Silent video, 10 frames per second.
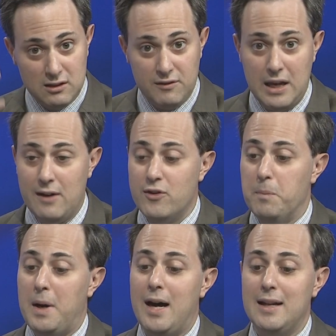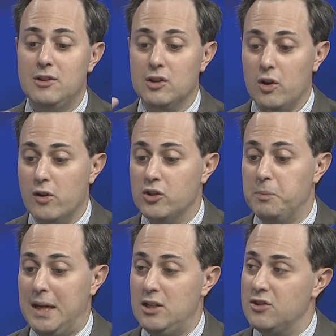of half your body, slurred
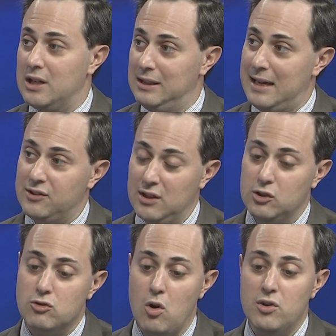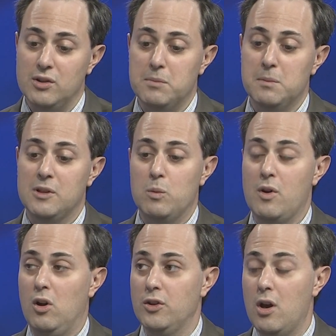speech, the classic stroke symptoms that we
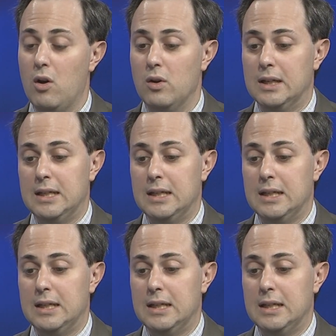all know.